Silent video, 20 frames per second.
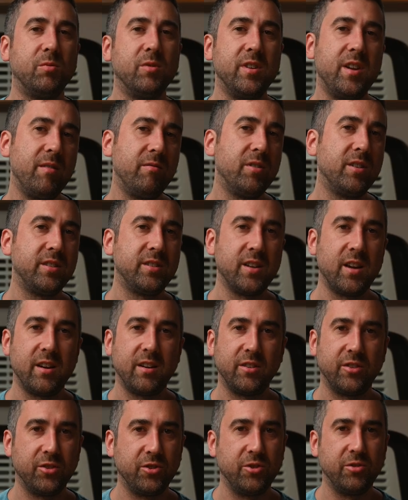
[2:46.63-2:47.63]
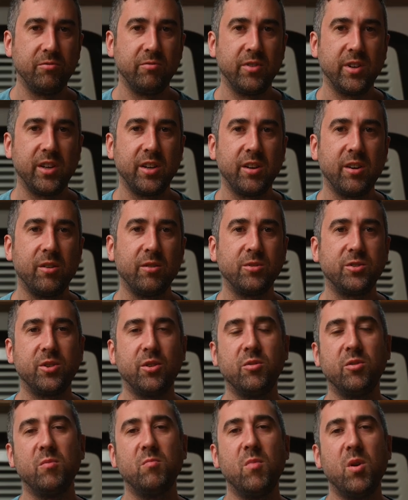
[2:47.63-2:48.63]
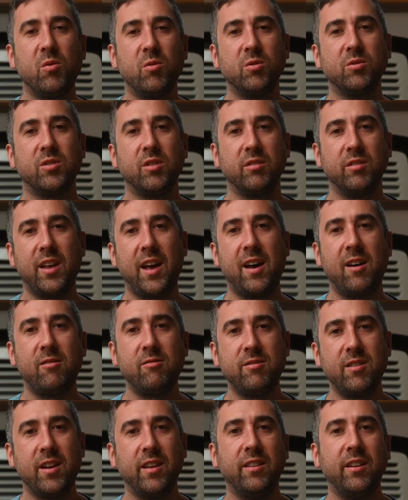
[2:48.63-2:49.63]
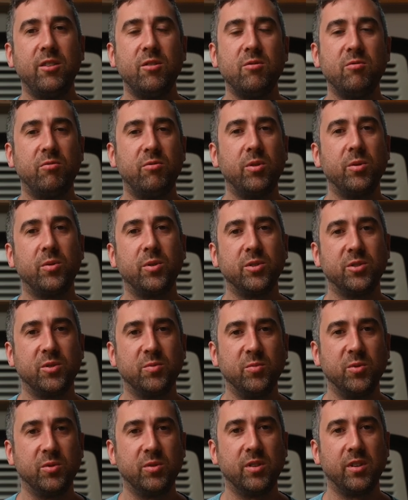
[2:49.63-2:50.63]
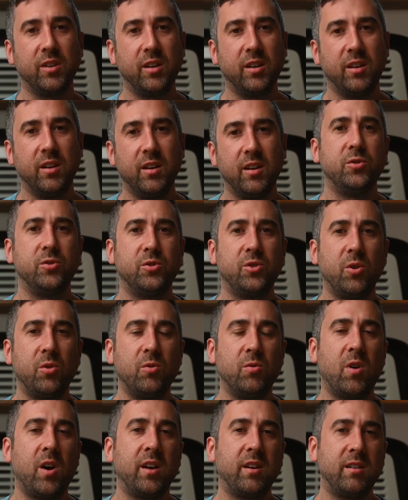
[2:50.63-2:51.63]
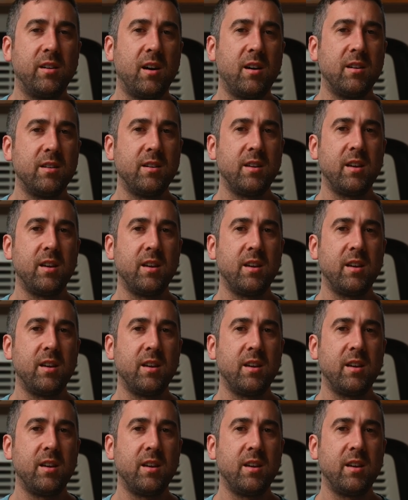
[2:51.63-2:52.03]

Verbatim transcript: were never designed to shoot video, so the motors are loud and they don't focus smoothly. So I got